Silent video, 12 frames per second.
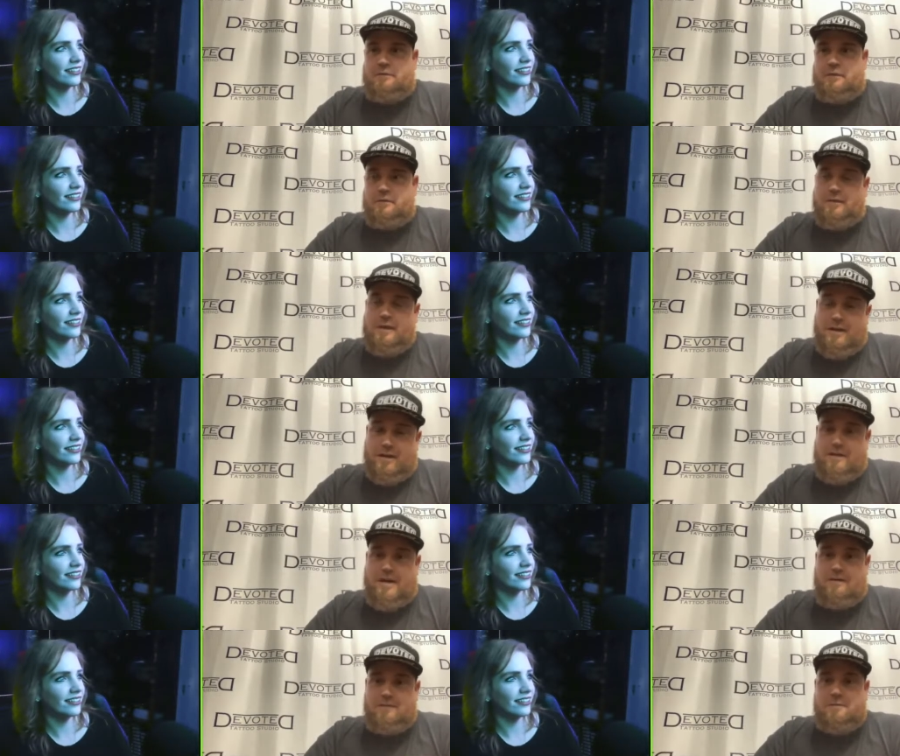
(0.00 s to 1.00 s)
Speaker 1: we're lucky enough
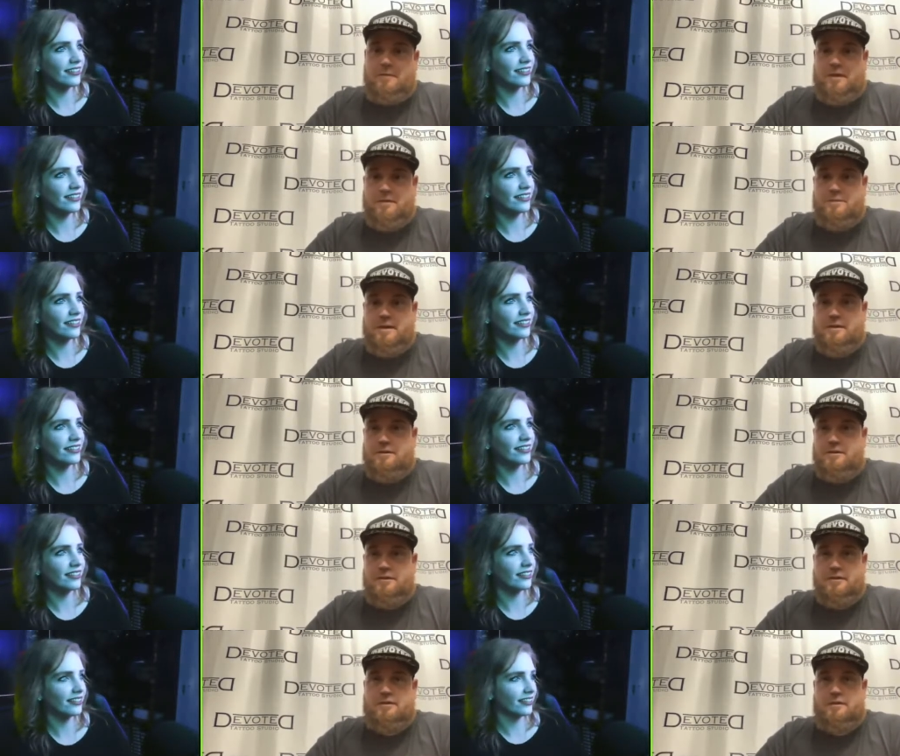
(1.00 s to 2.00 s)
to have the amount of space to
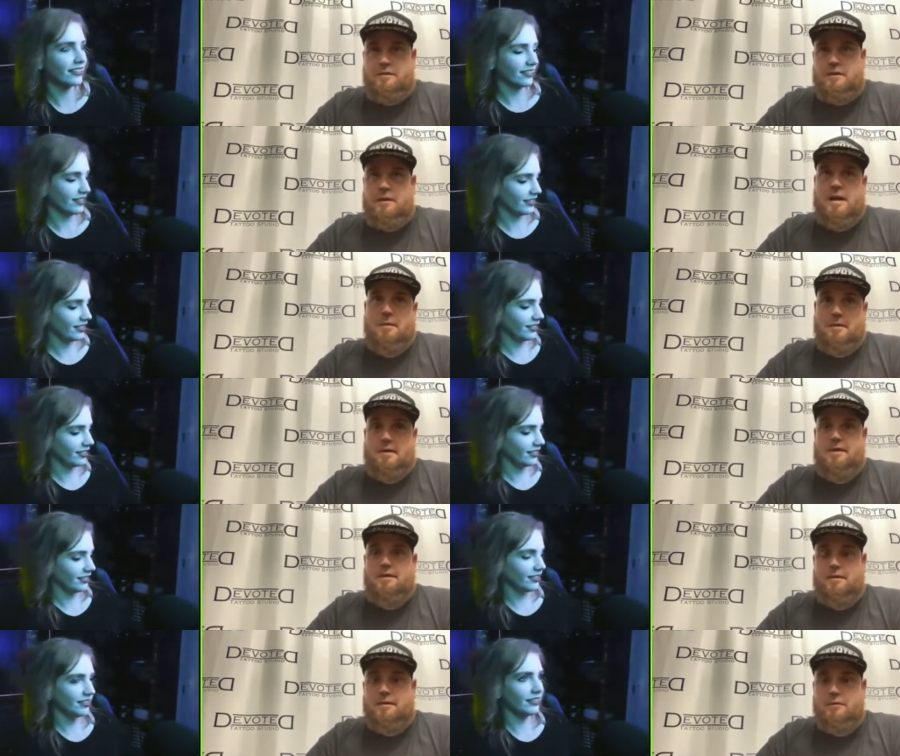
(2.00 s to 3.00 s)
just accommodate
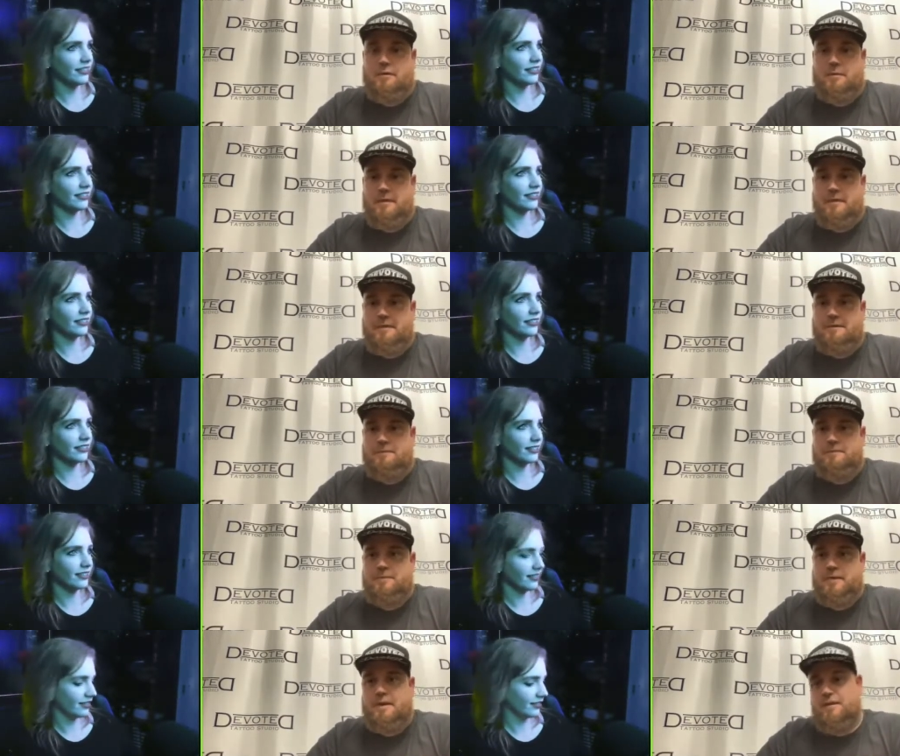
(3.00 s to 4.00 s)
the equipment
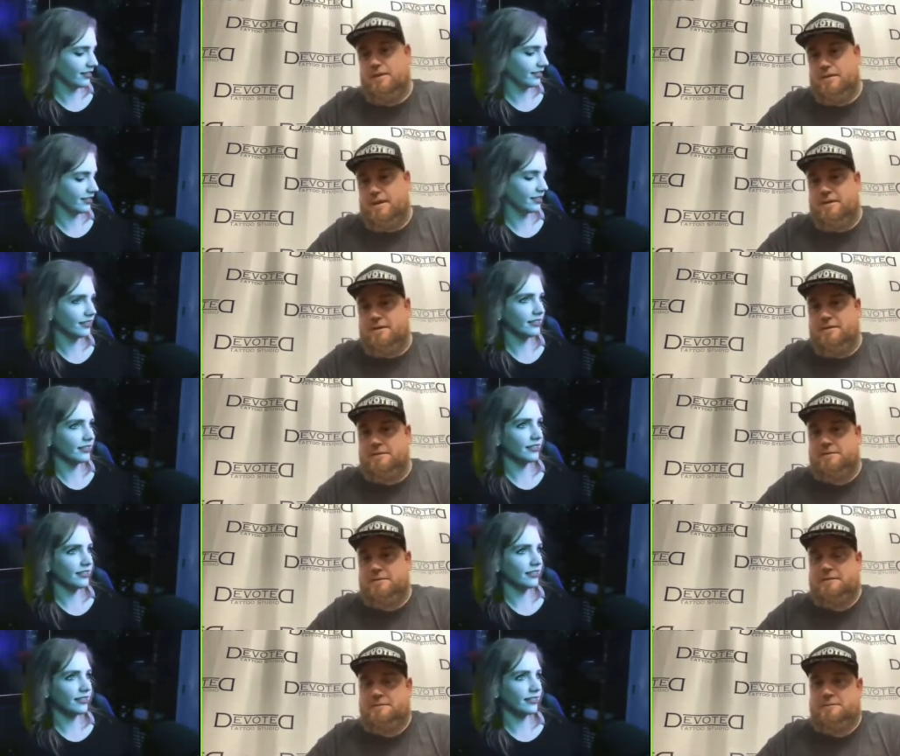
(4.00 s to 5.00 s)
and the talent.
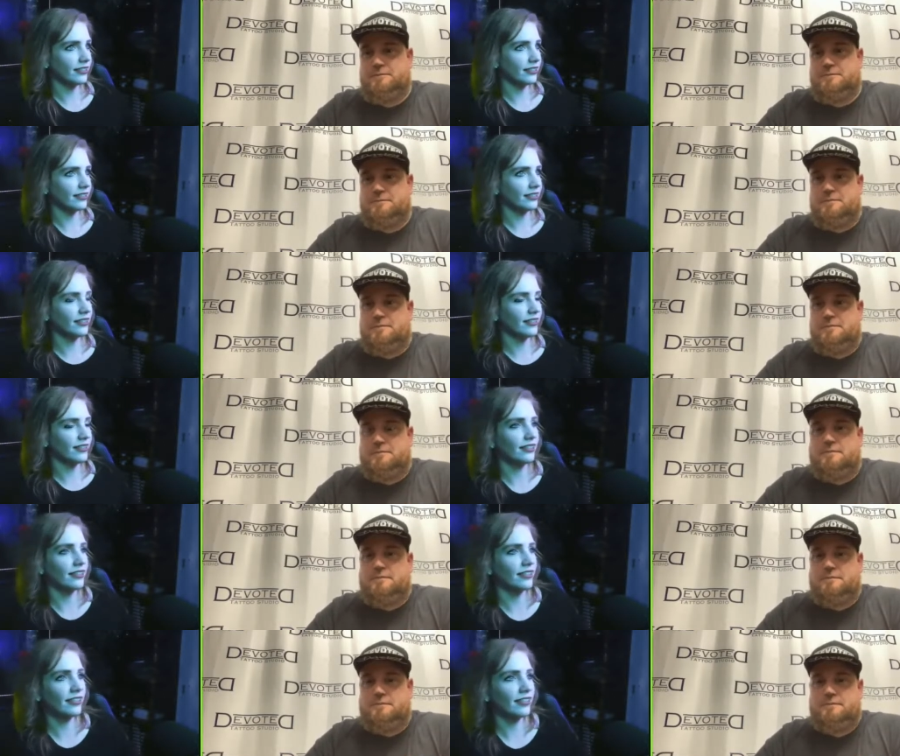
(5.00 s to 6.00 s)

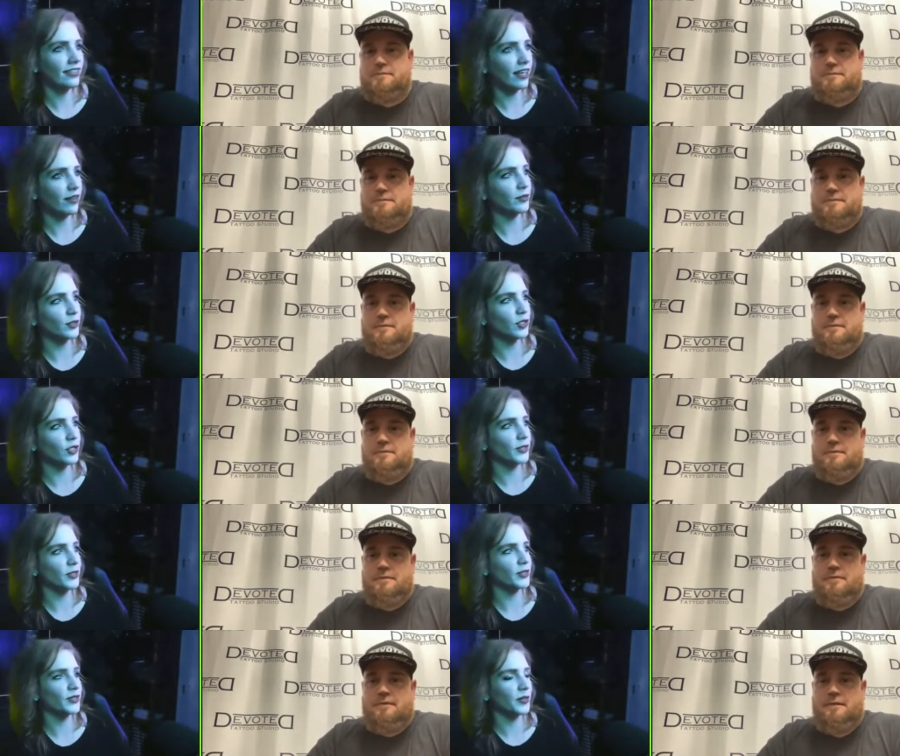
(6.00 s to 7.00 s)
Speaker 2: Yeah, for sure.
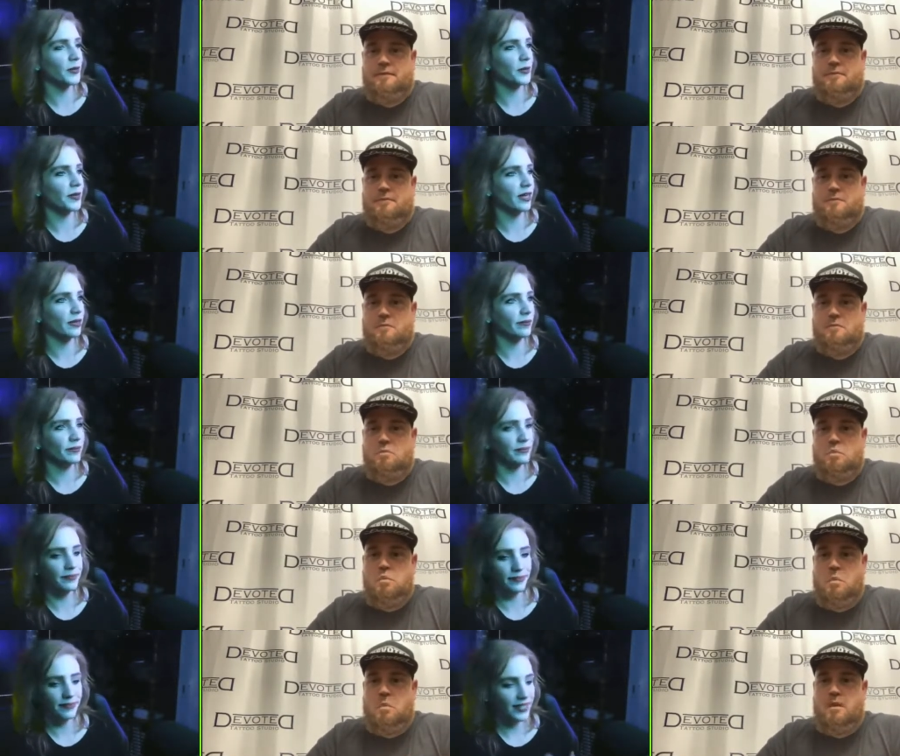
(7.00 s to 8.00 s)
So, um,
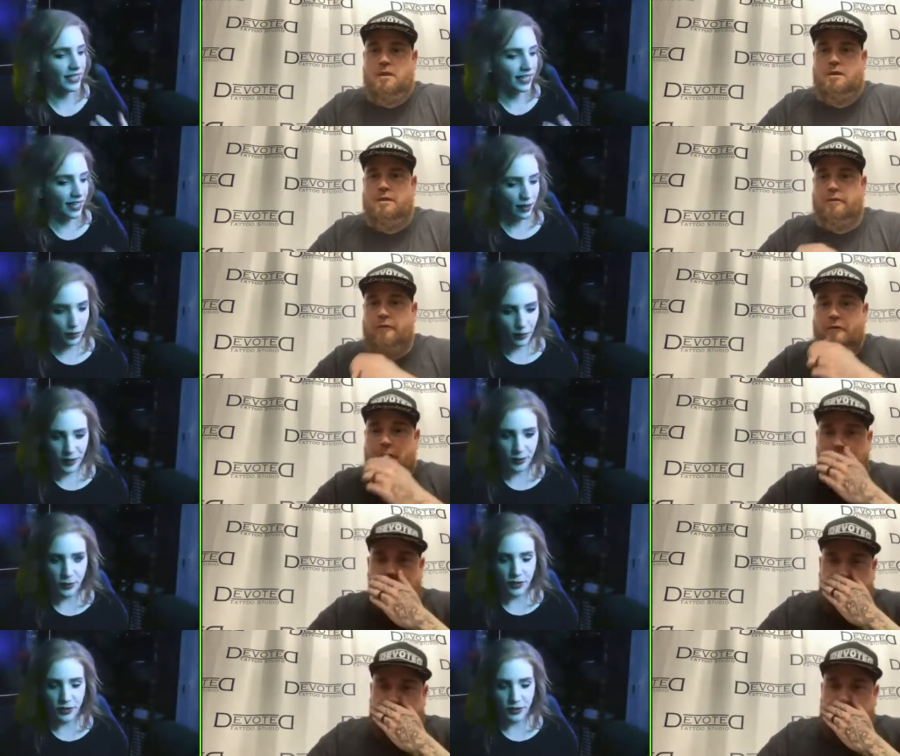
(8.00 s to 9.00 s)
yeah, it would be cool to
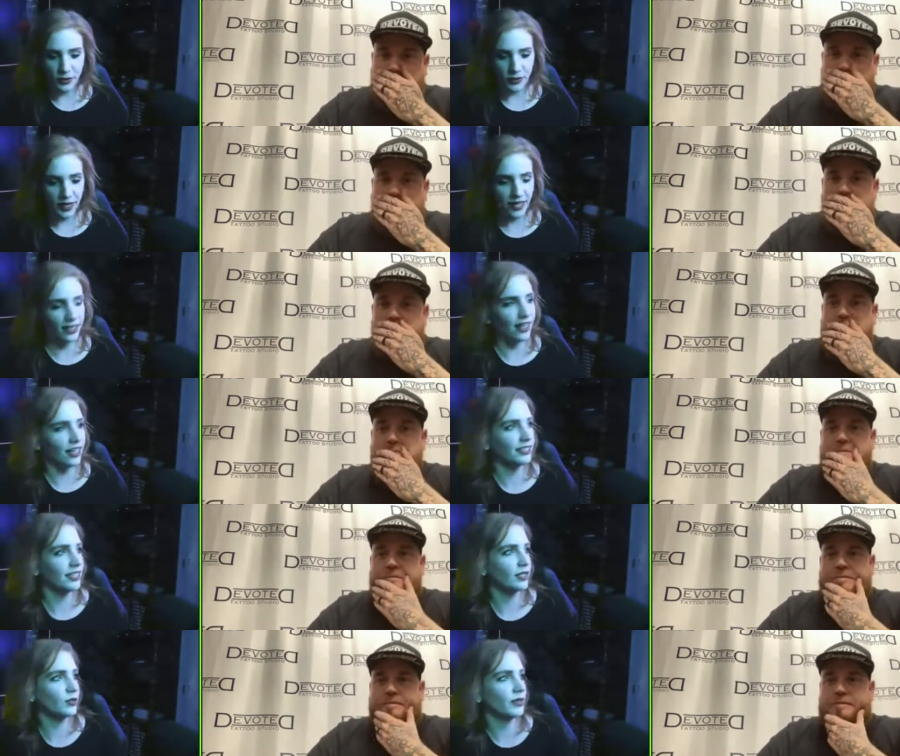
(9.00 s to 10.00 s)
do like a contest
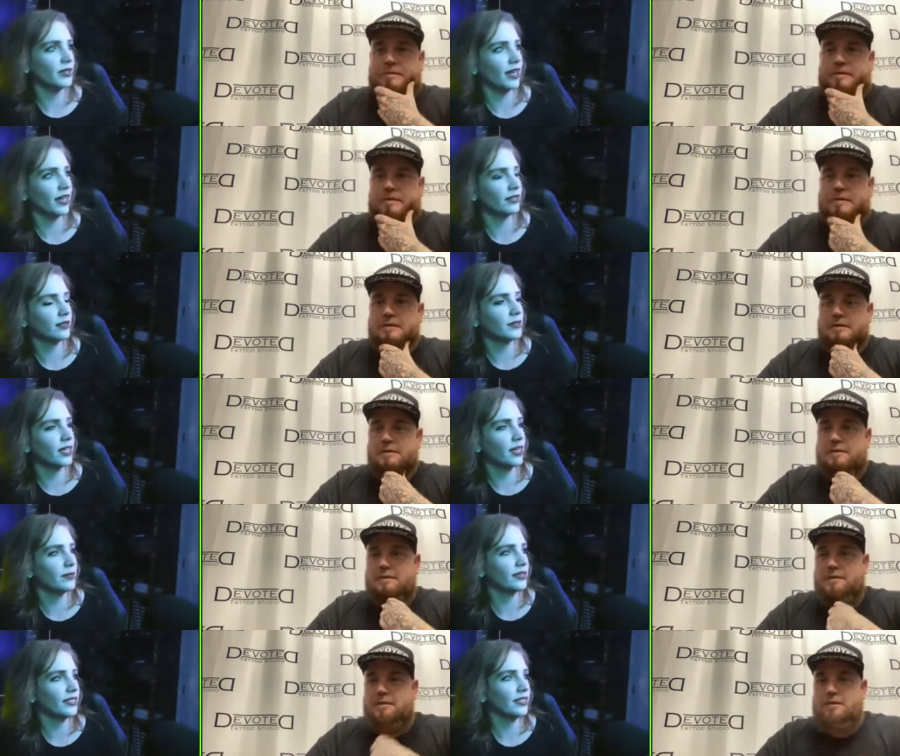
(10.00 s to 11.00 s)
with you guys sometime to
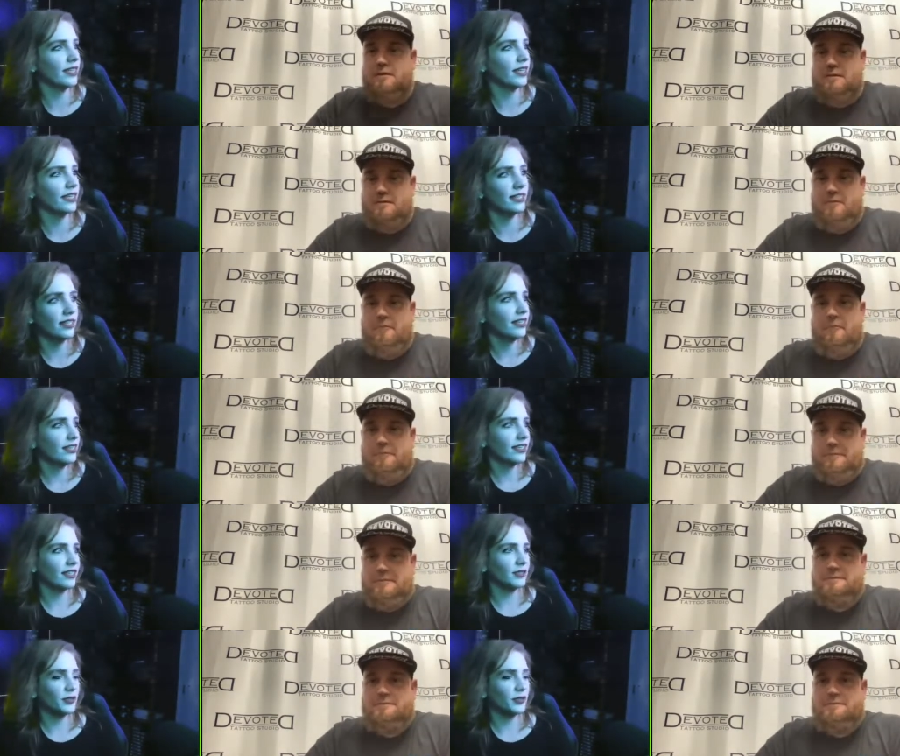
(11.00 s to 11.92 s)
see like, because you